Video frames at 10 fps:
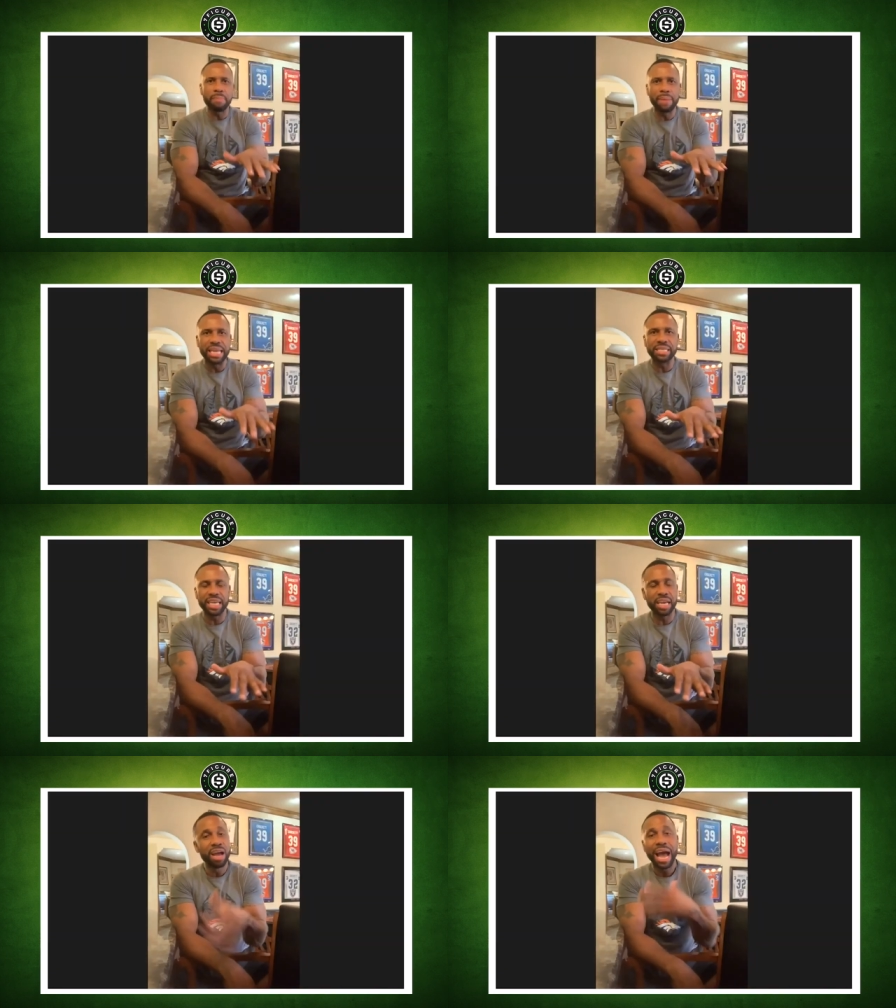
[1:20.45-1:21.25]
manage
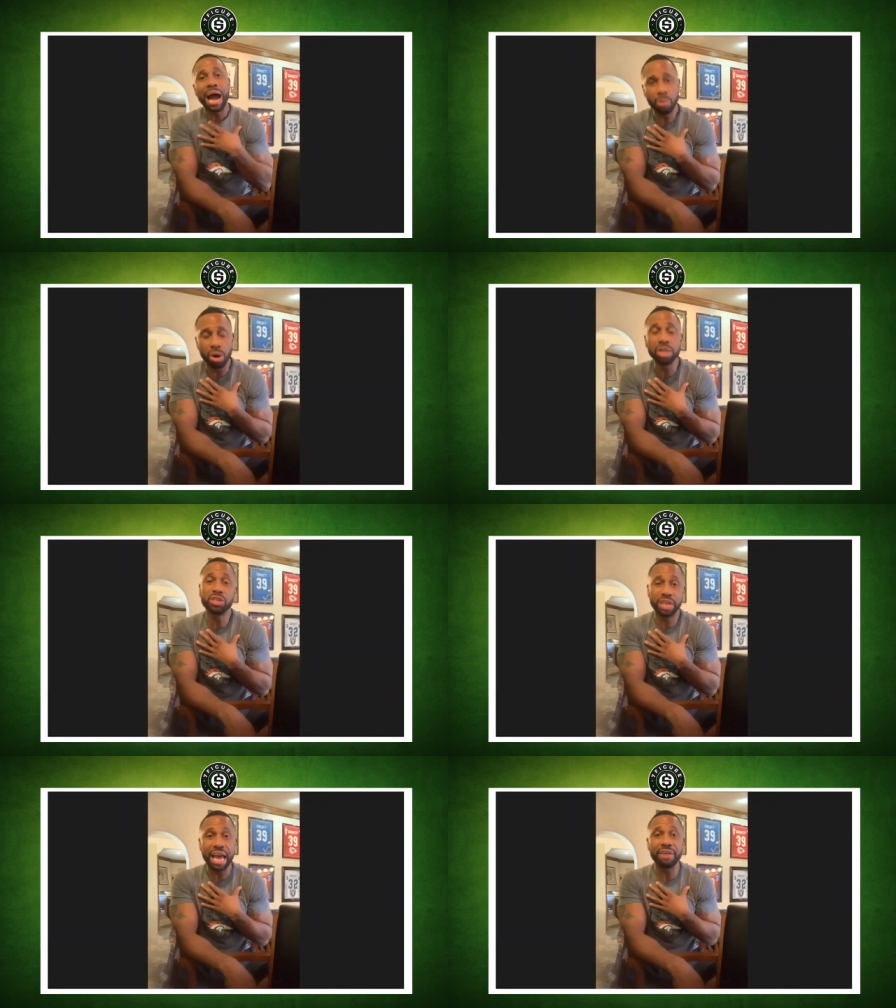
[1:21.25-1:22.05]
ego, I want
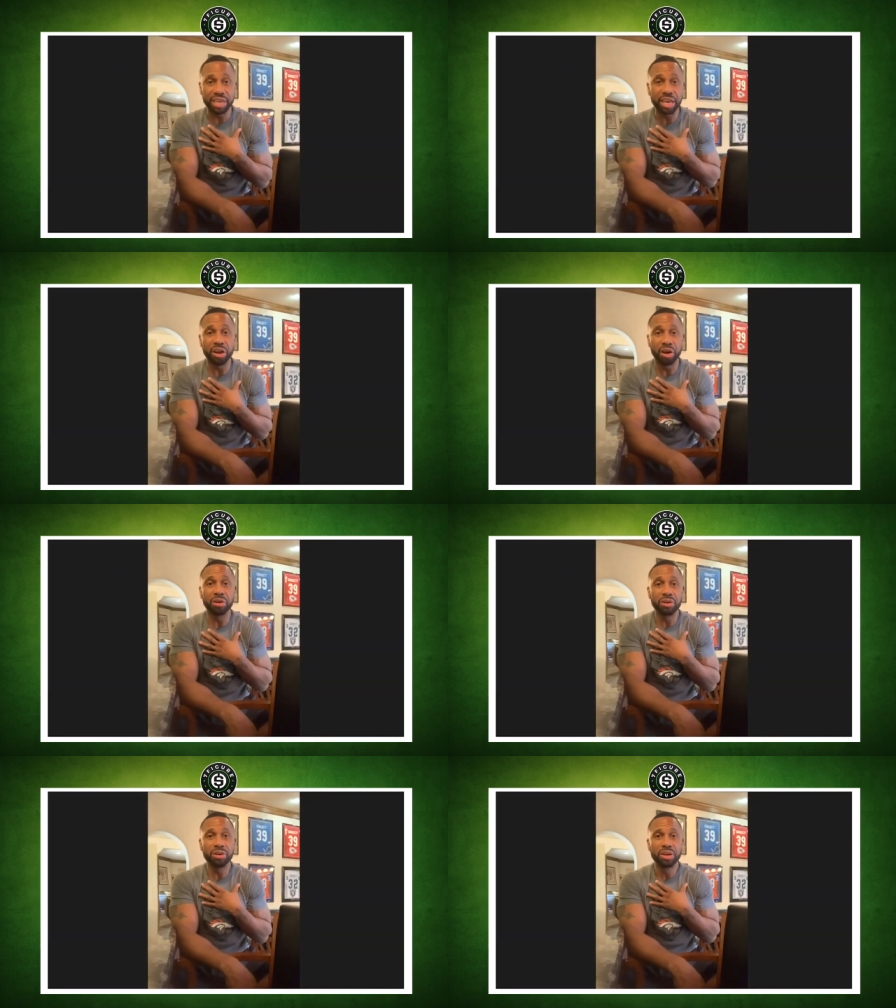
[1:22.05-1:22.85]
you to have an ego.
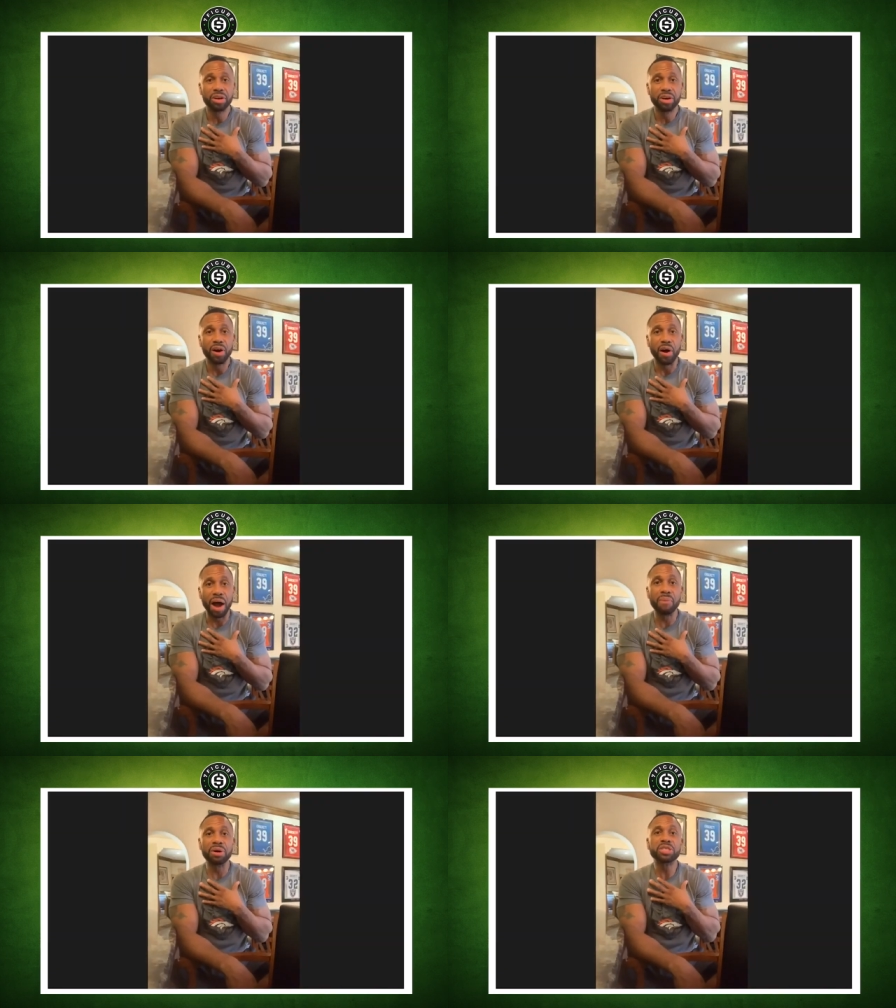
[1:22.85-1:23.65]

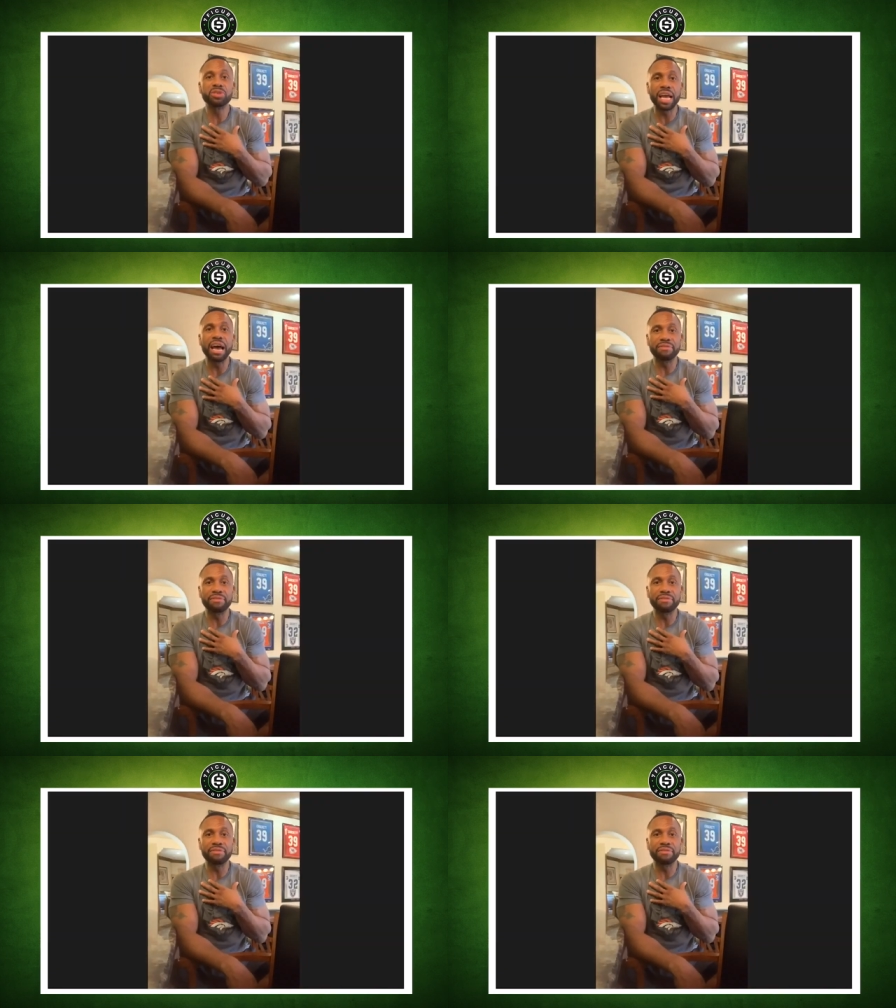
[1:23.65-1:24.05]
I want right,